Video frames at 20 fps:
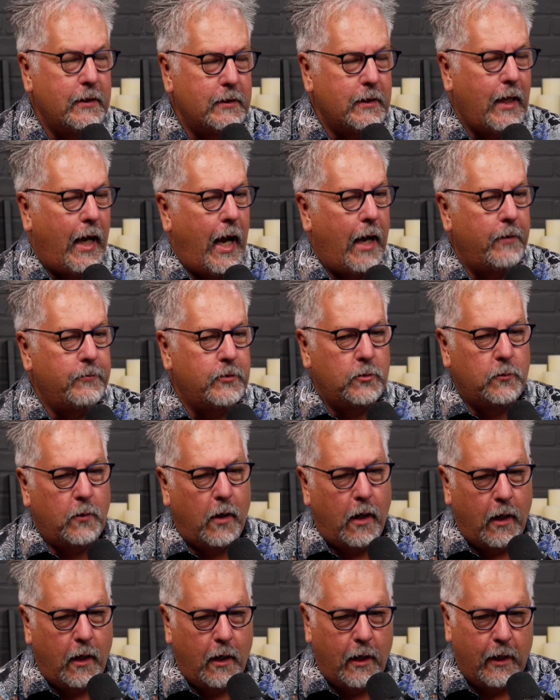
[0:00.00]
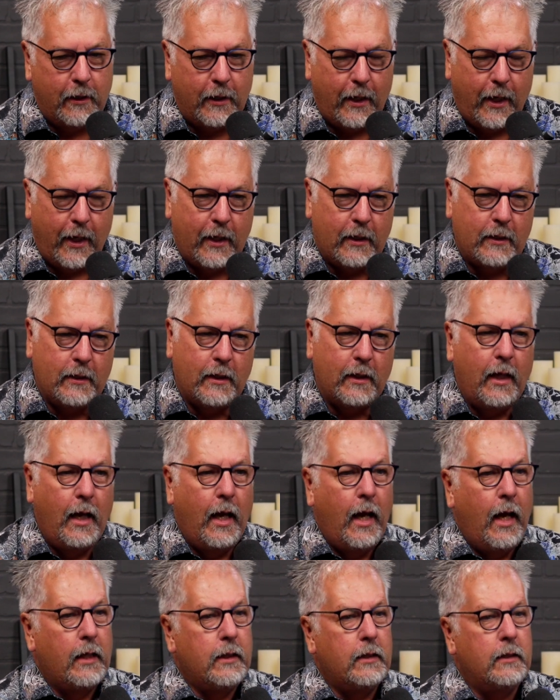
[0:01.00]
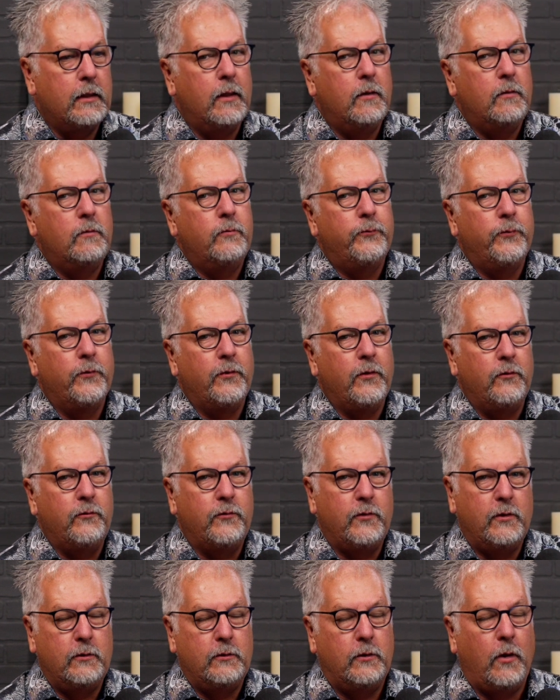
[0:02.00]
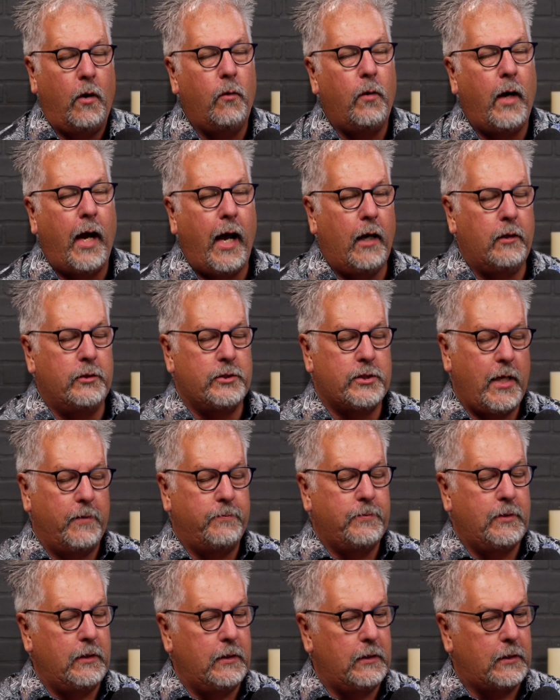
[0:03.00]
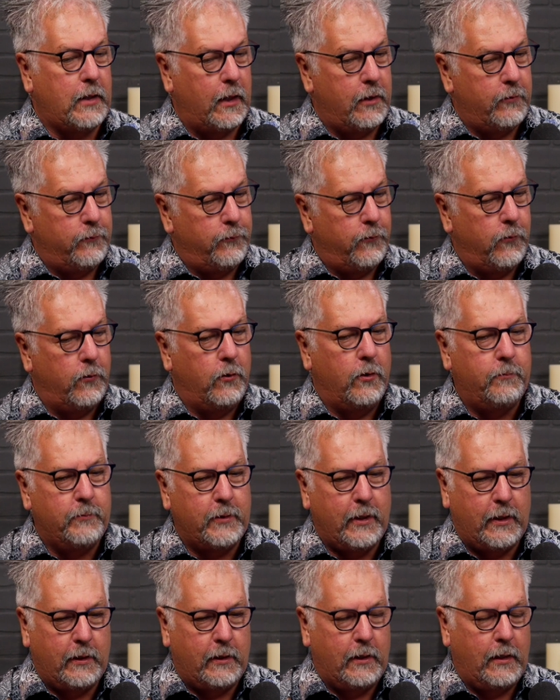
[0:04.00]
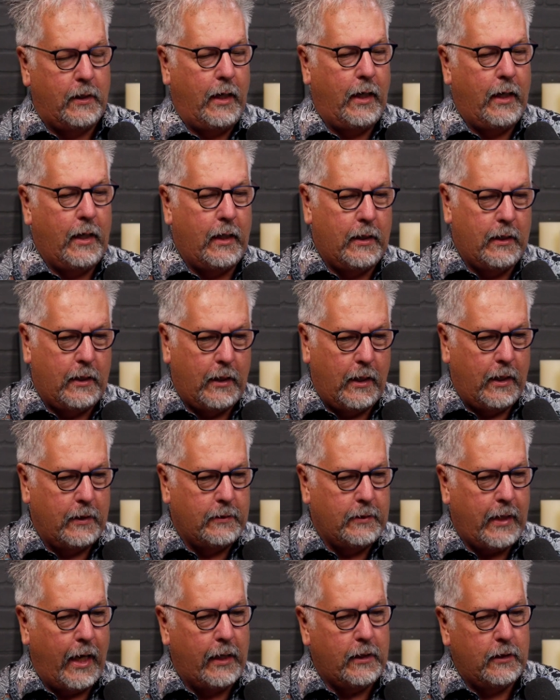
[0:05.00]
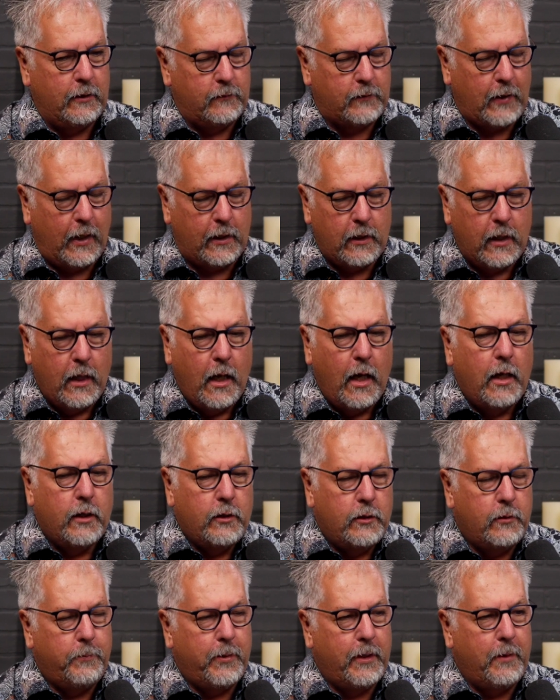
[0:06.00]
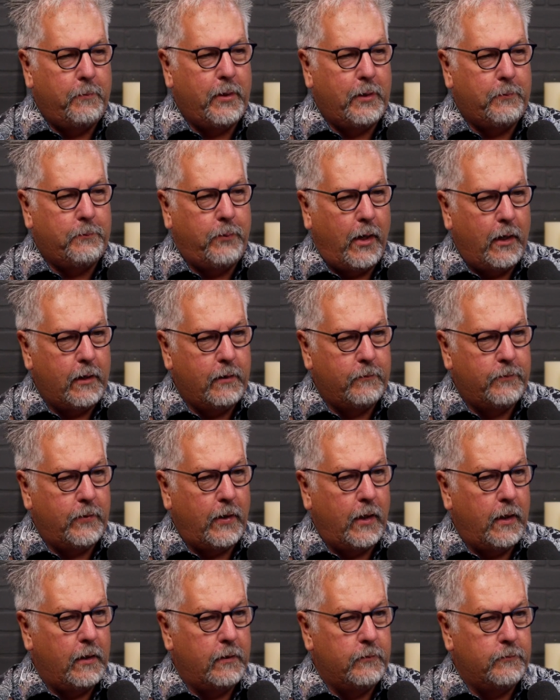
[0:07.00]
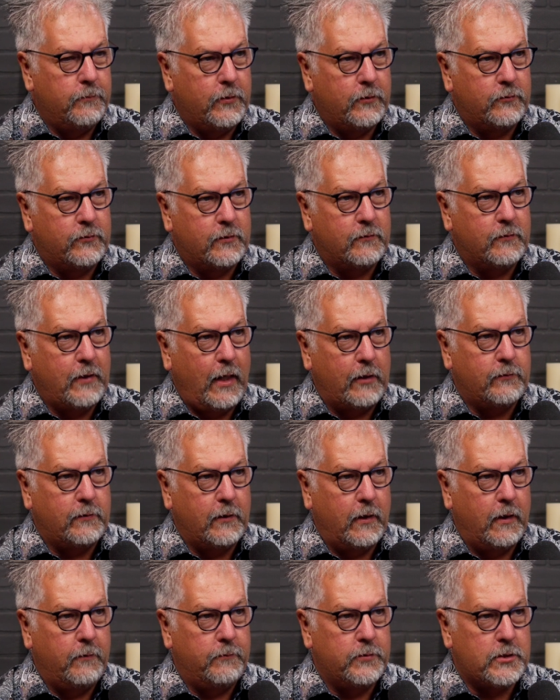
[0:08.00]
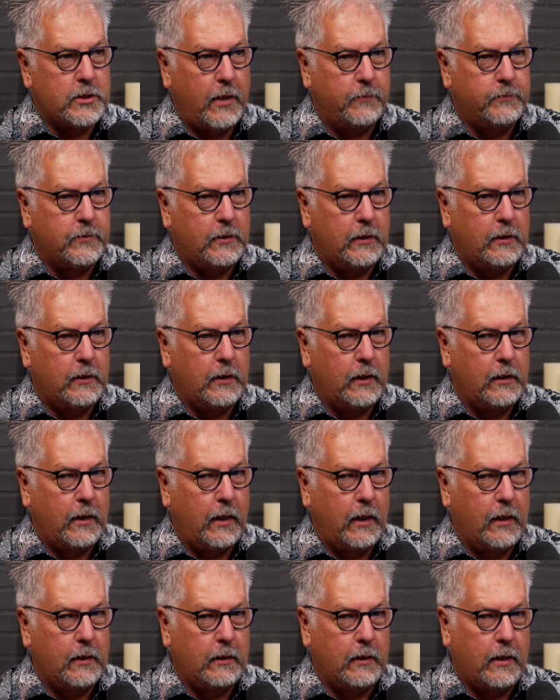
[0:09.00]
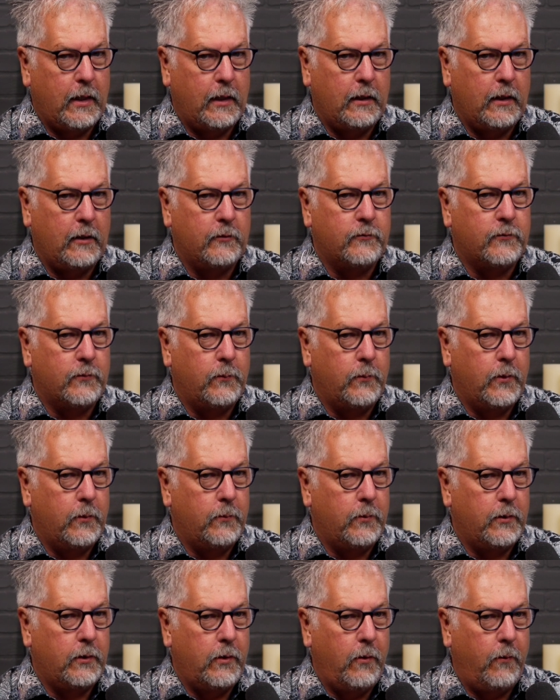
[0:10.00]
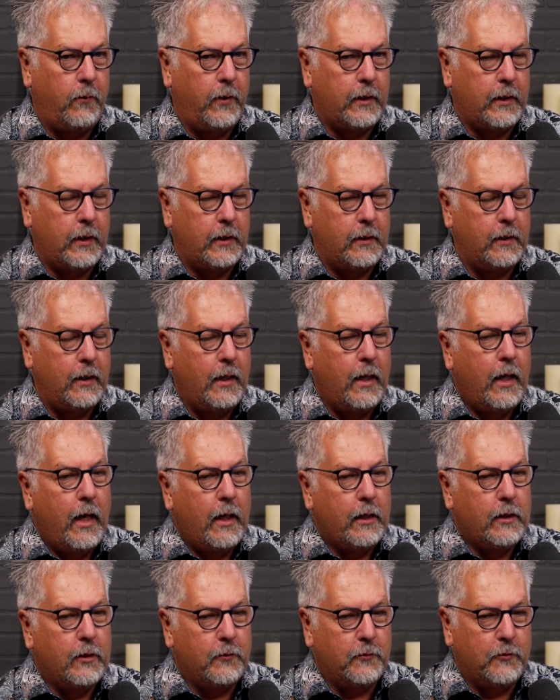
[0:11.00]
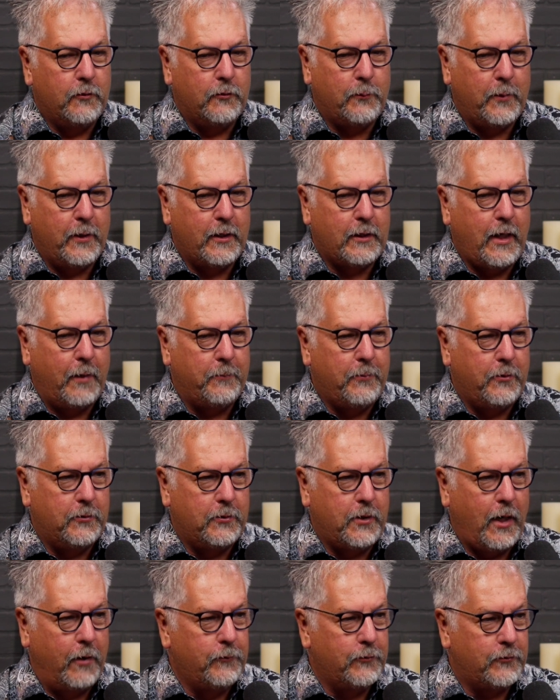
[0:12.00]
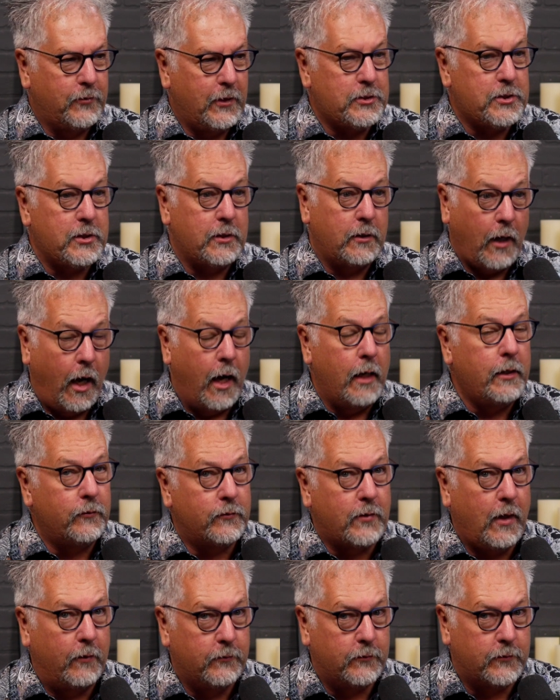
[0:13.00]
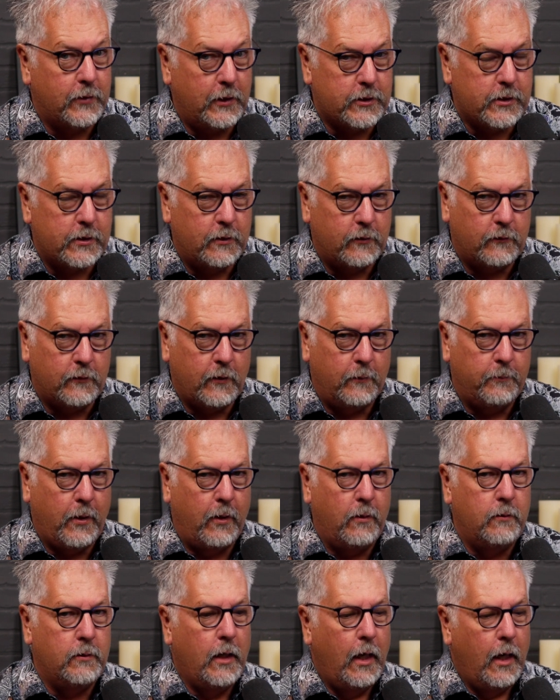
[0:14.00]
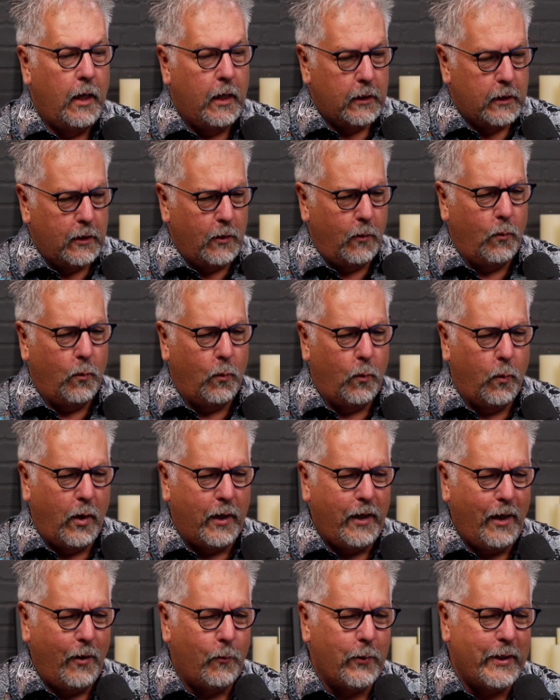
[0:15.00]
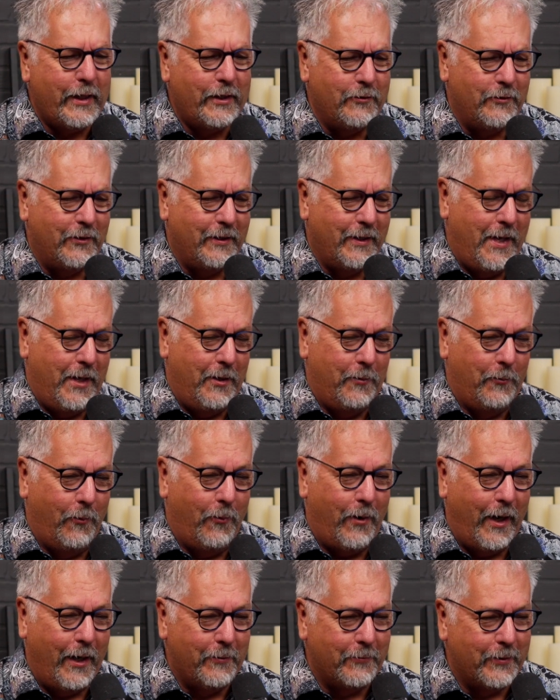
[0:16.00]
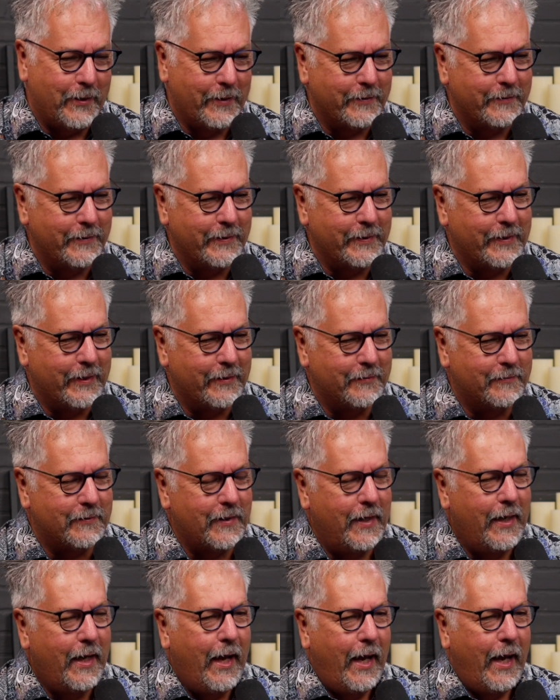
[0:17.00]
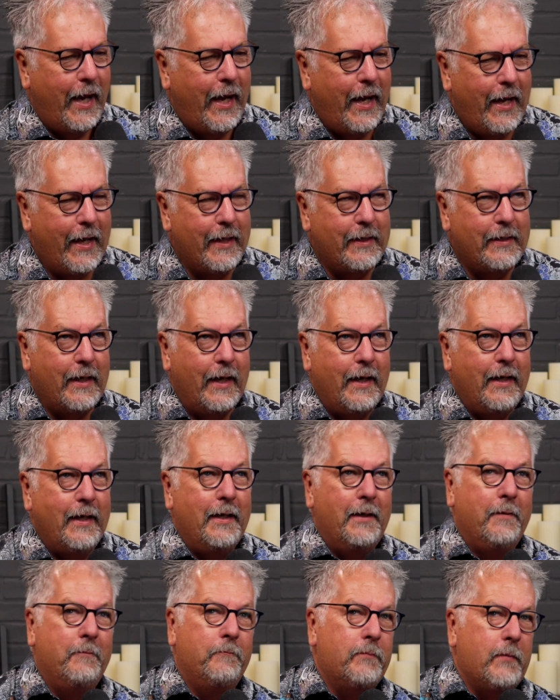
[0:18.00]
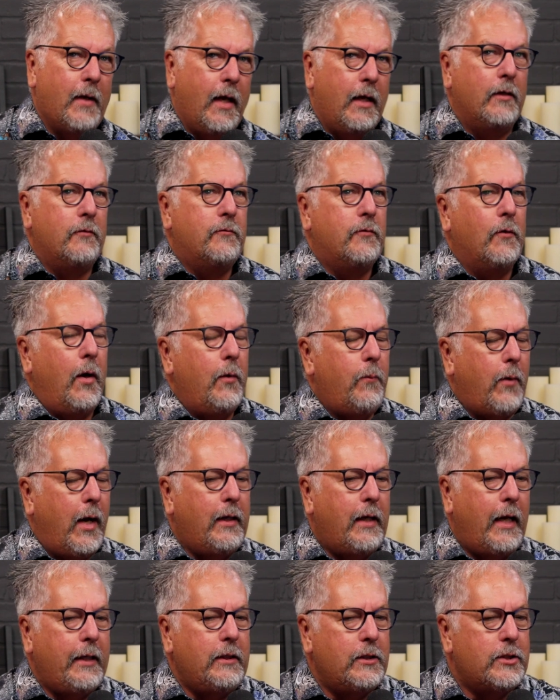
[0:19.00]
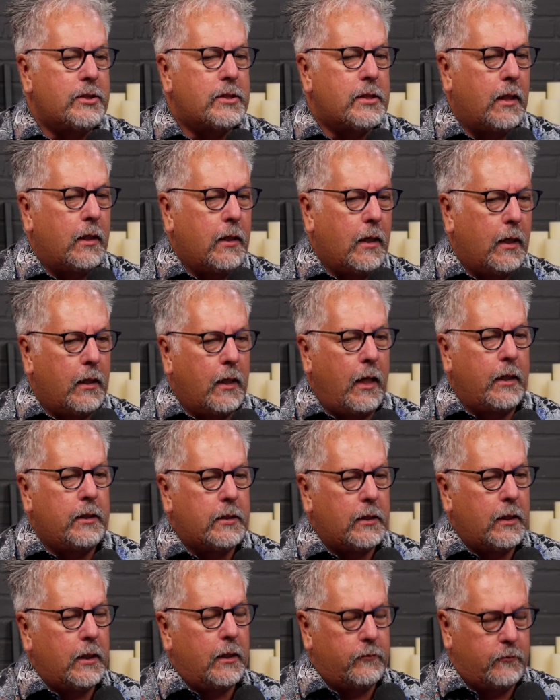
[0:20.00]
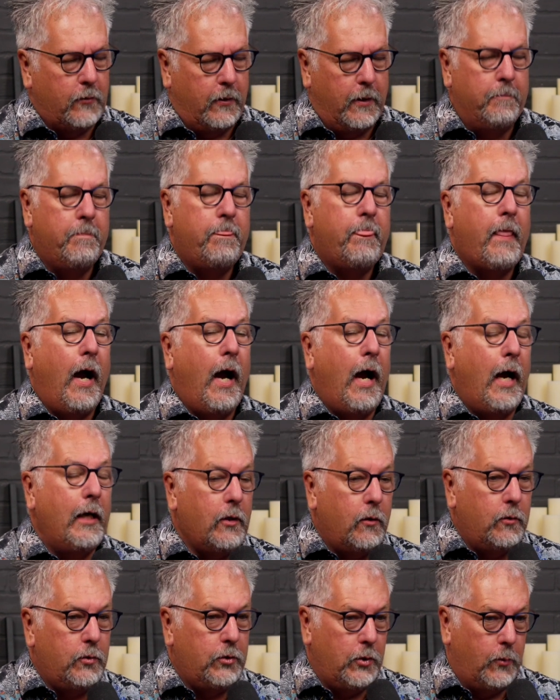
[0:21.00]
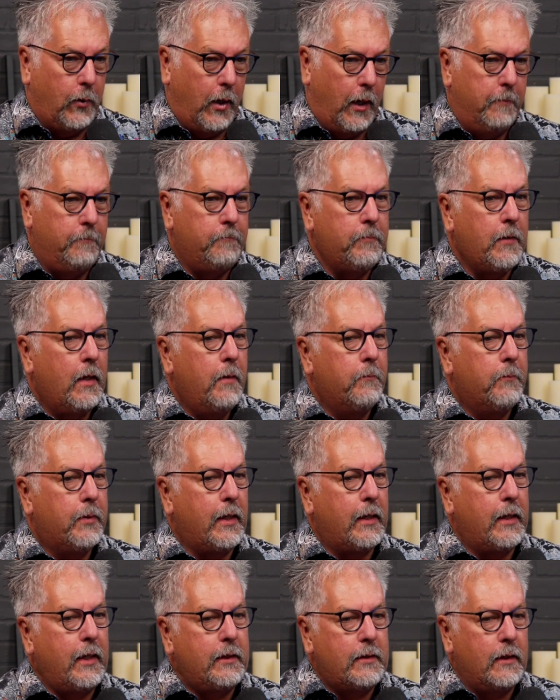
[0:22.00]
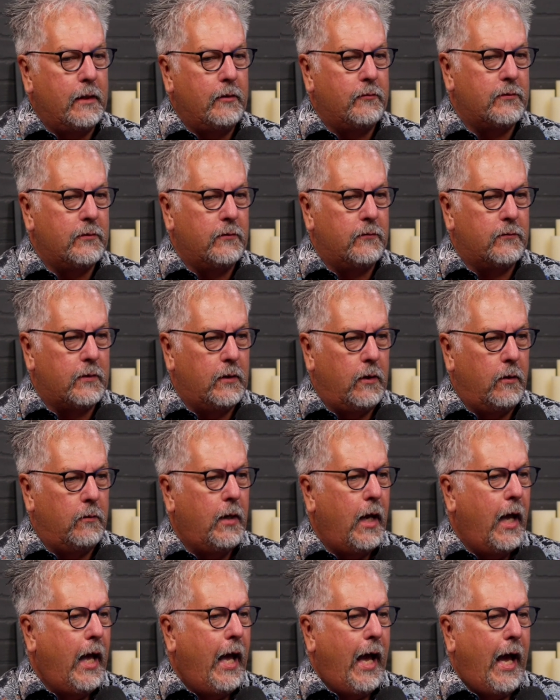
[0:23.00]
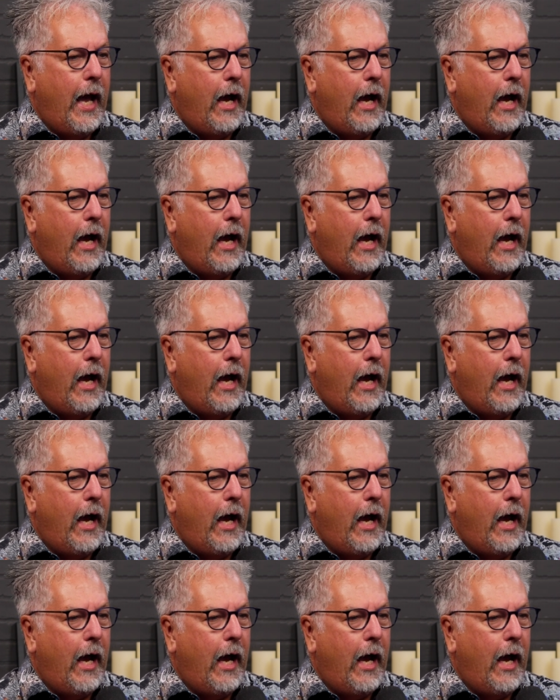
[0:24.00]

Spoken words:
great to have you on. And, you know, for those of you who know how Chef D kind of formed and that is that you've been a big part of the success of Chef D and getting us to where we're going. And, you know, there's been a couple of conversations, honest conversations about, you know, what are we doing and why are we doing this? And so I'd like to share, I know who you are, but I'd like the listeners to know,